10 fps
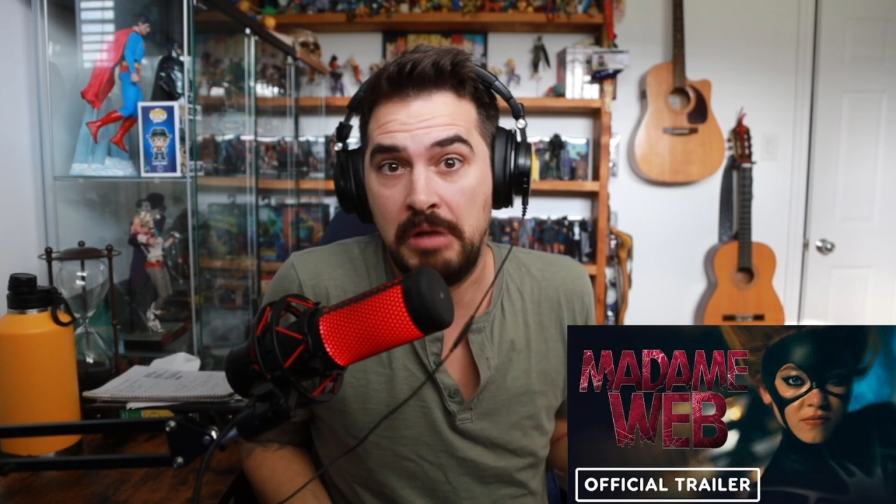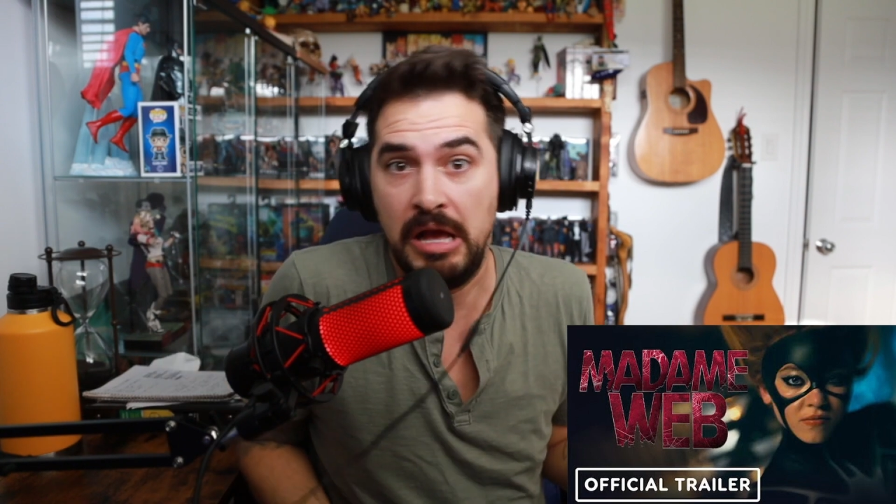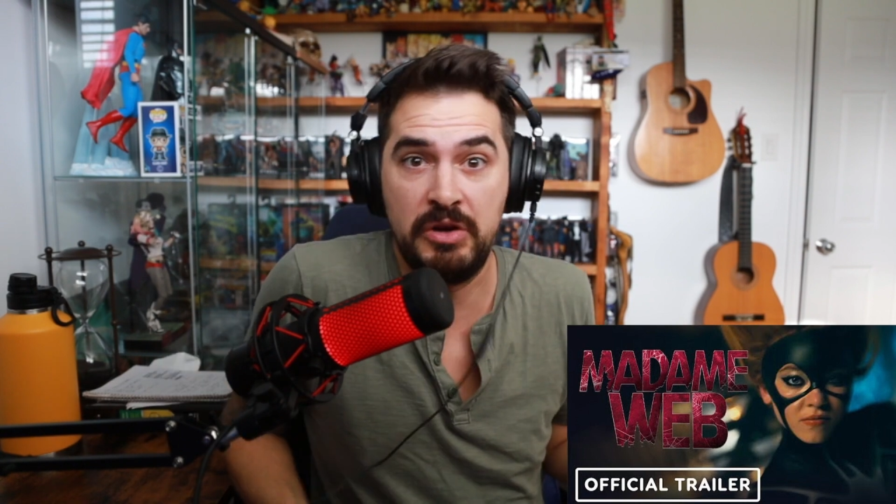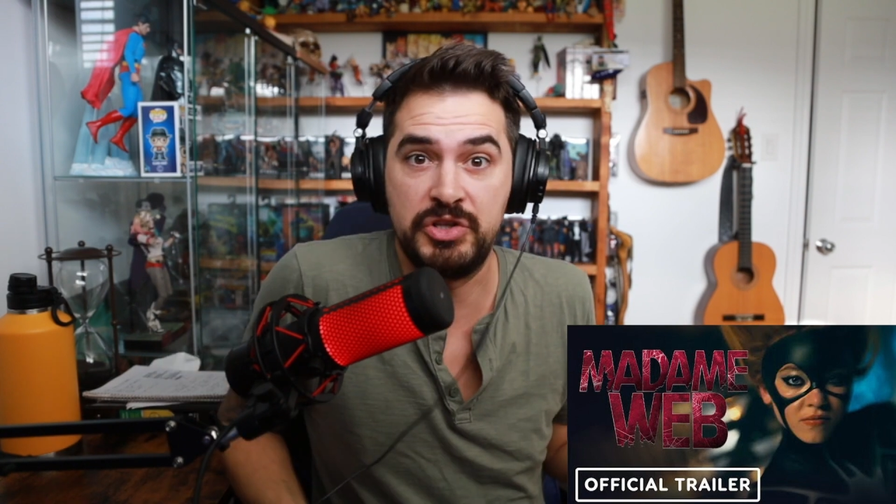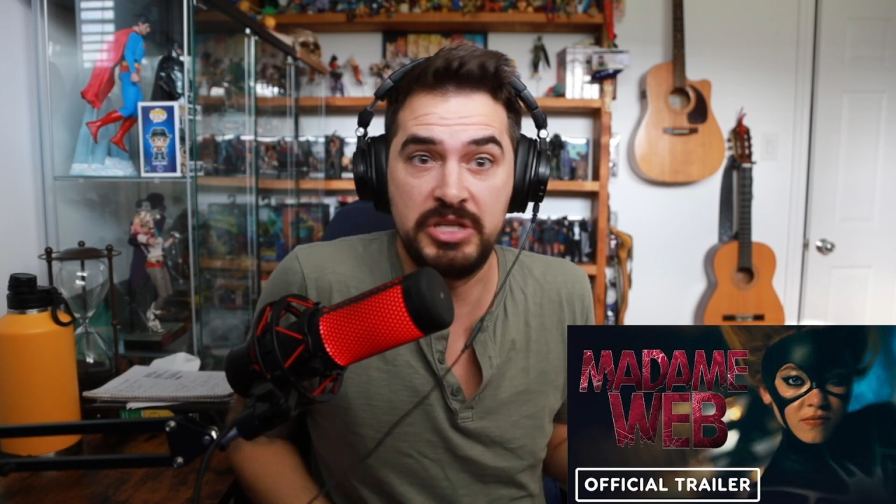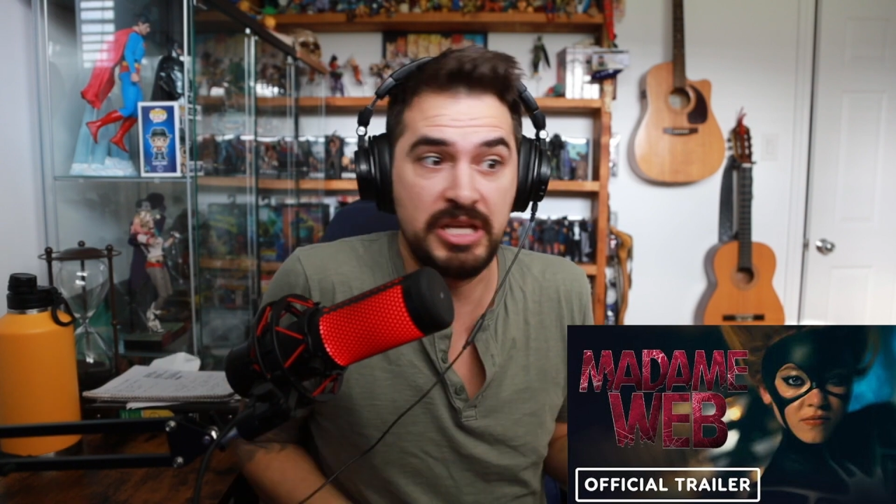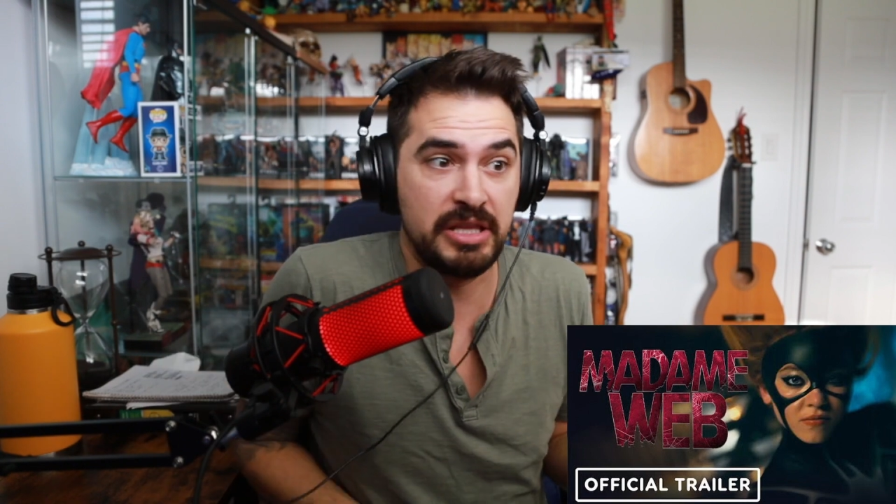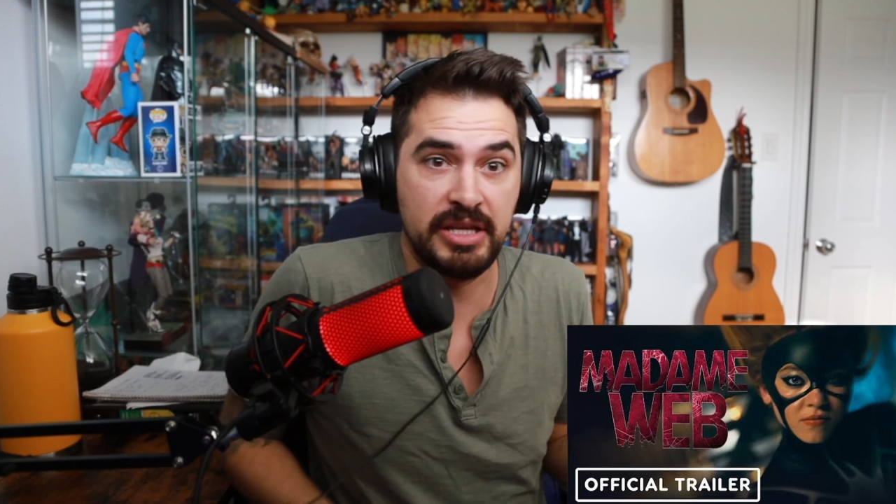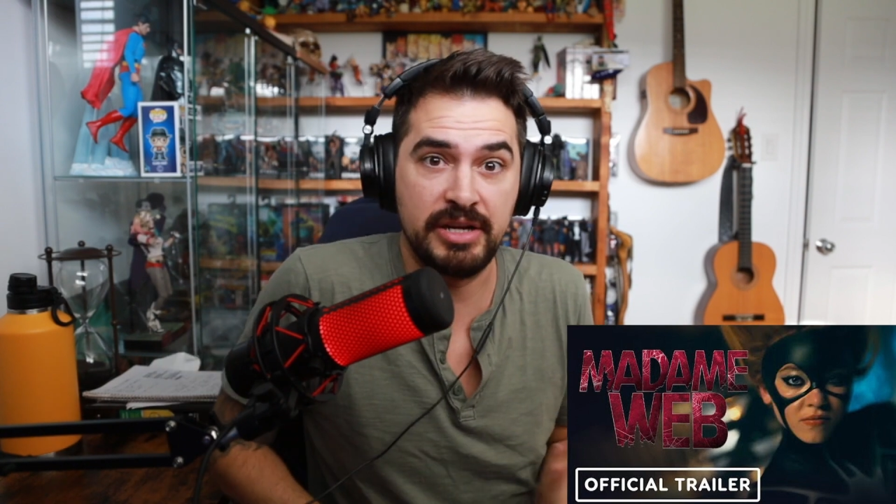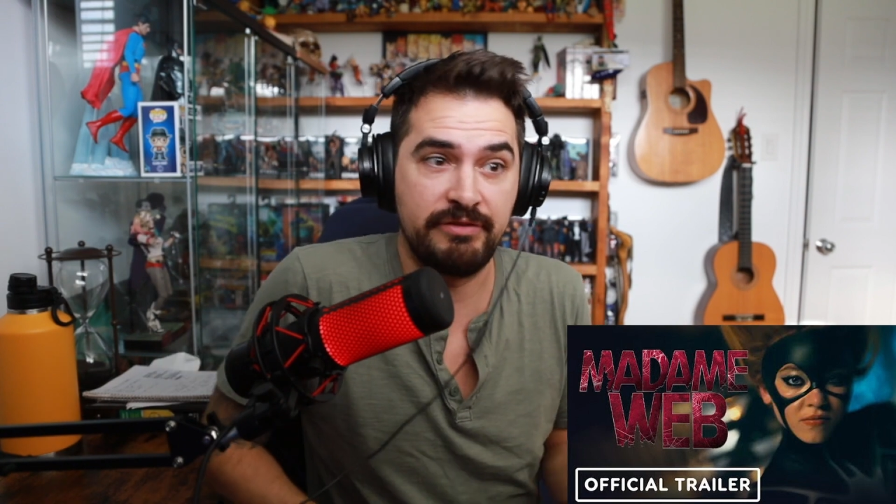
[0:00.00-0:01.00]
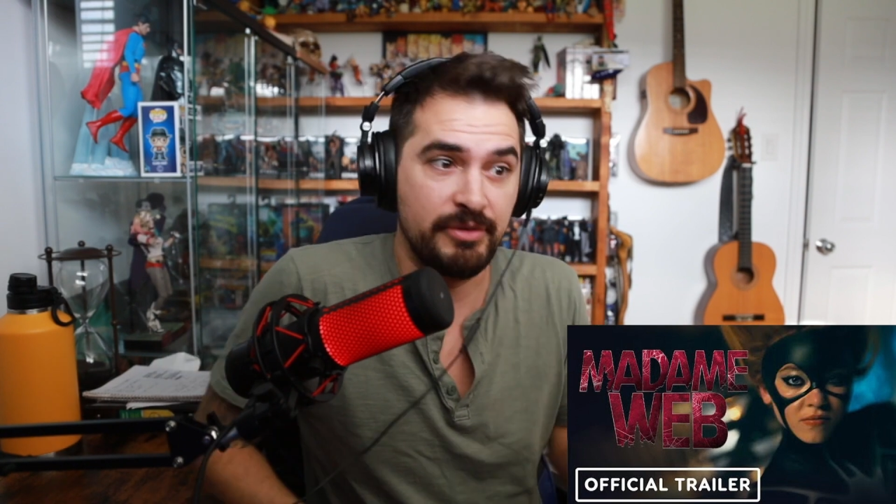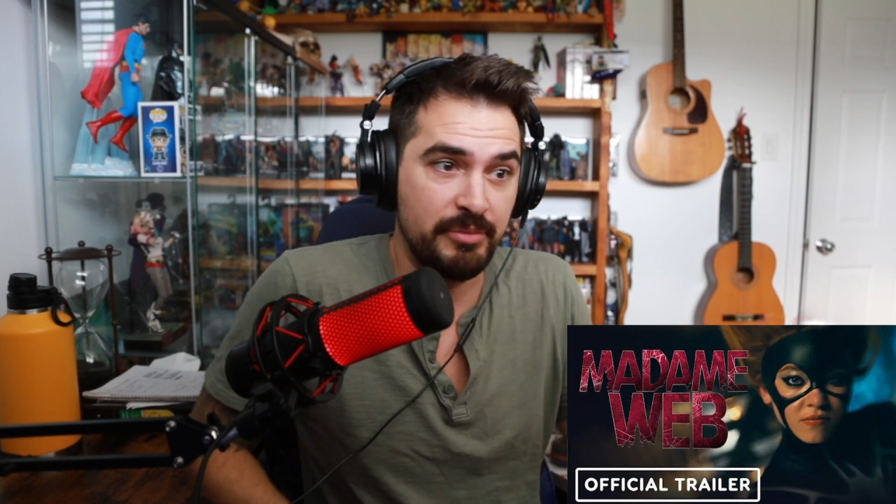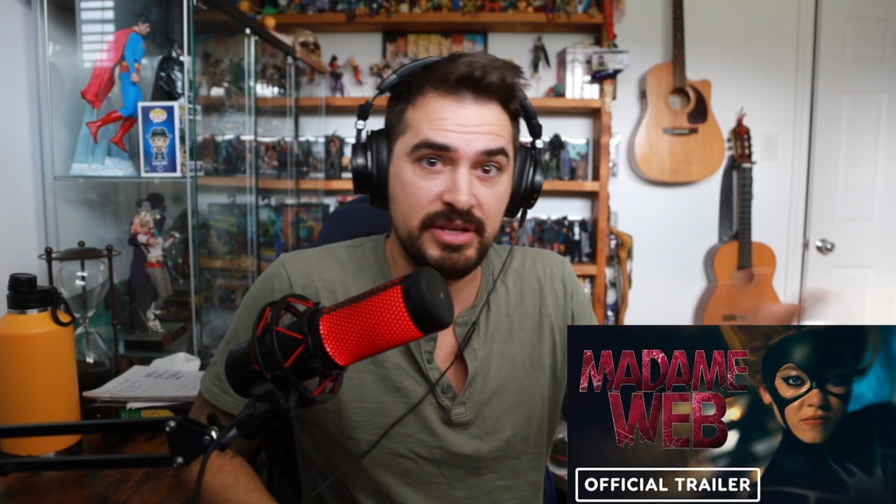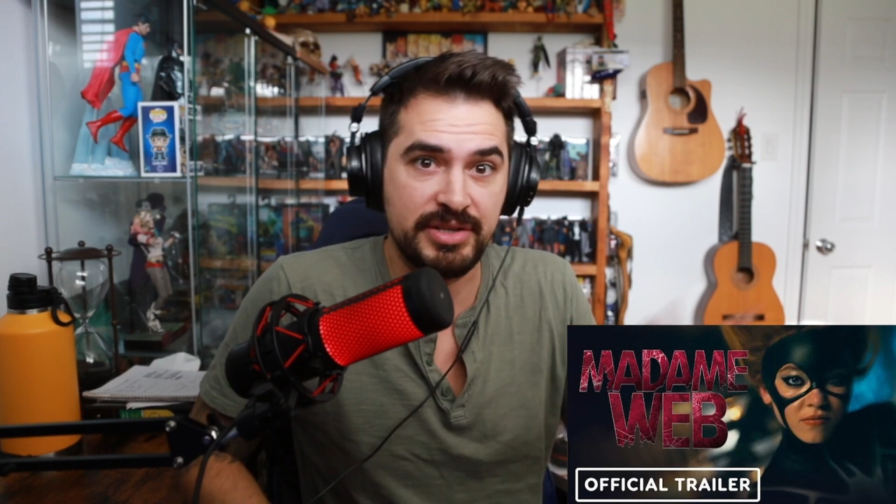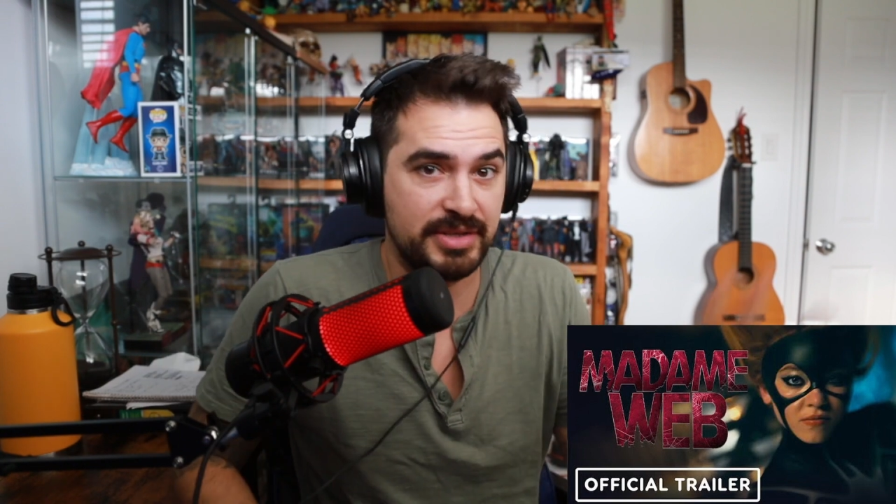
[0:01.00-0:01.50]
How does she get there from
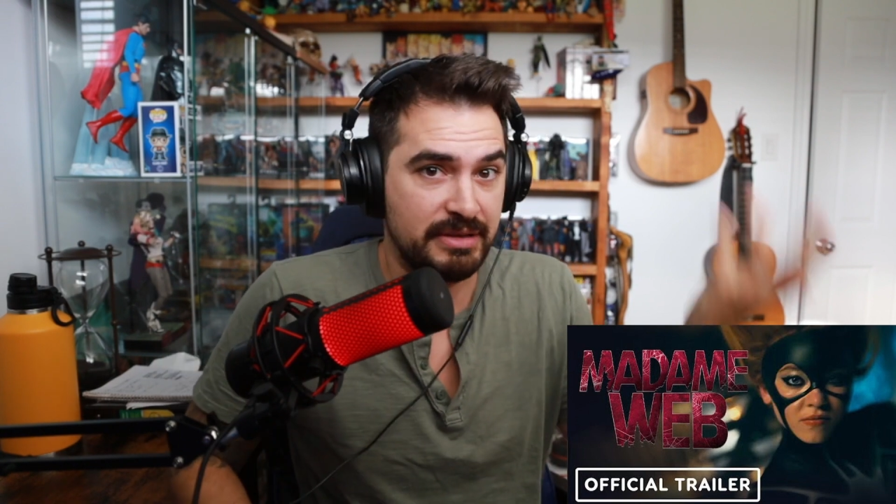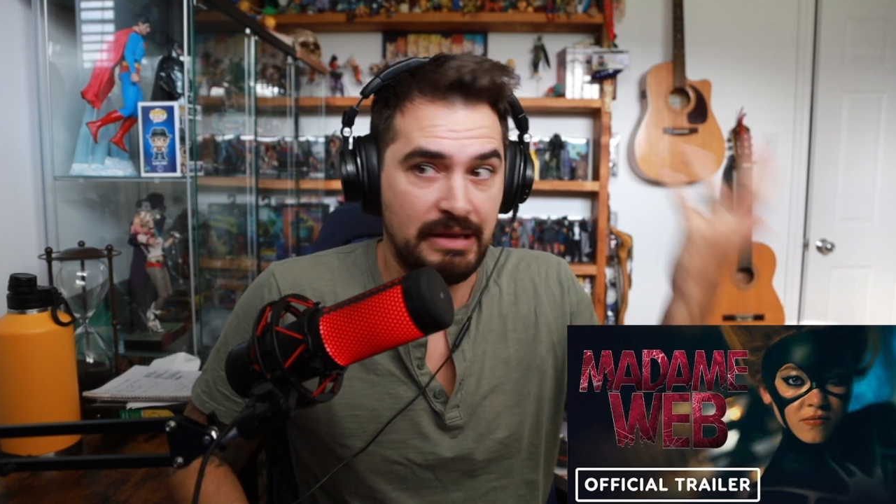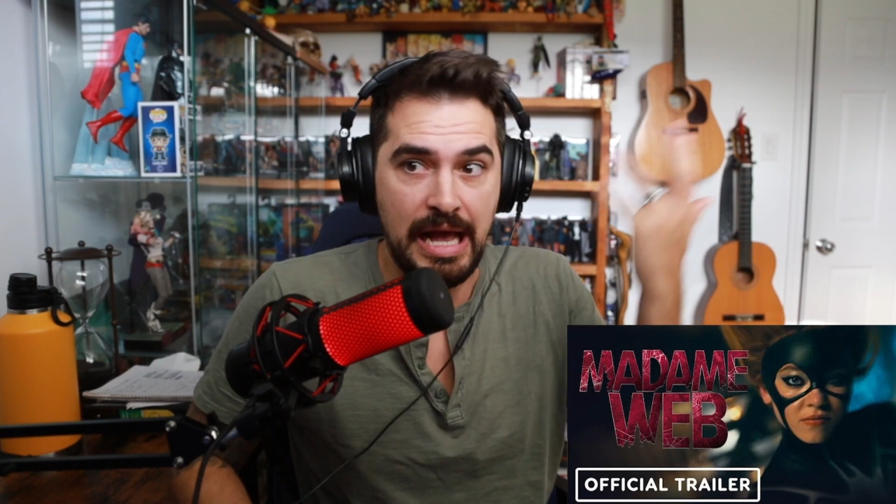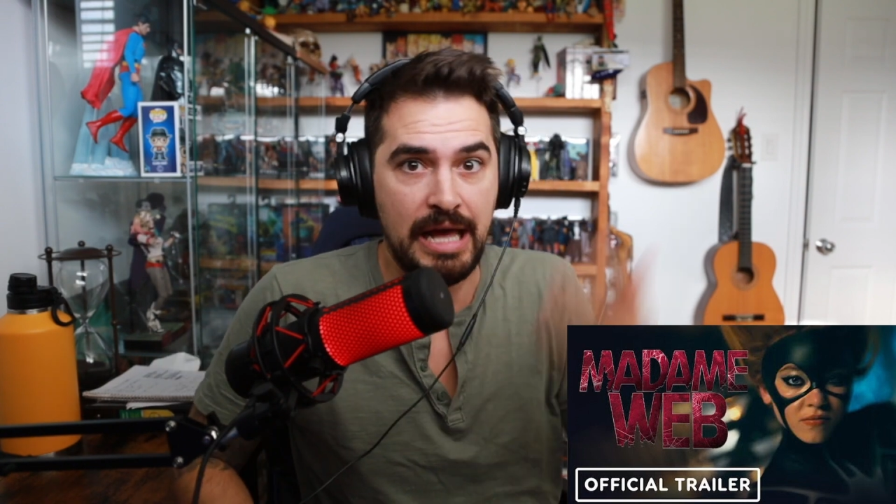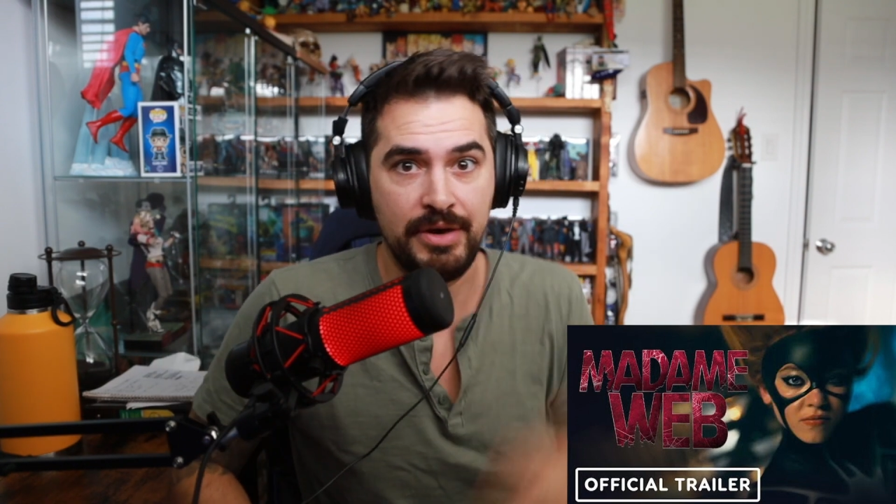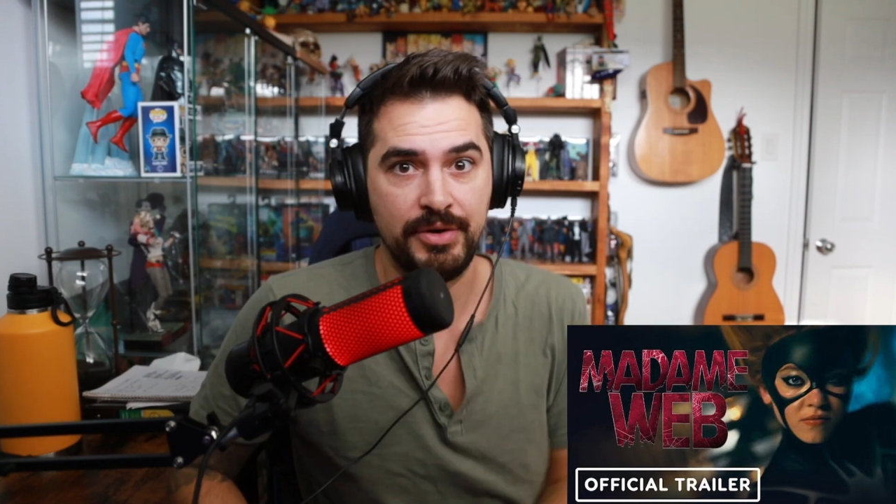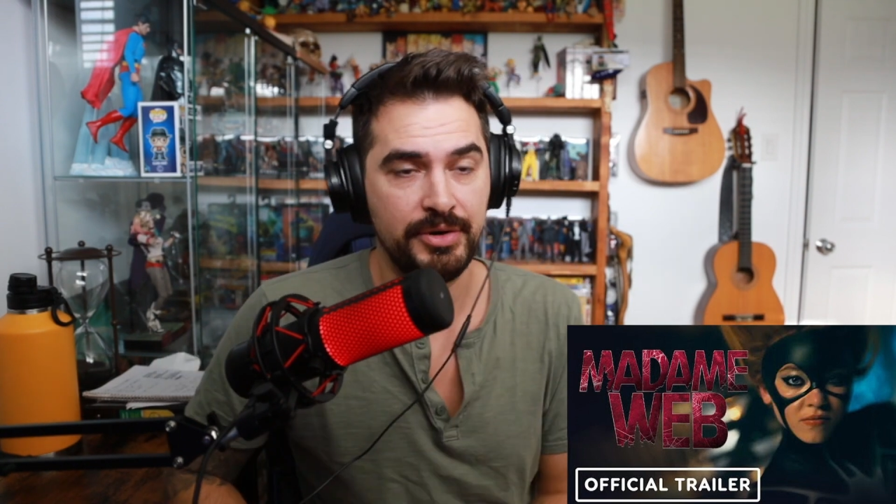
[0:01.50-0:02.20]
this? I don't know.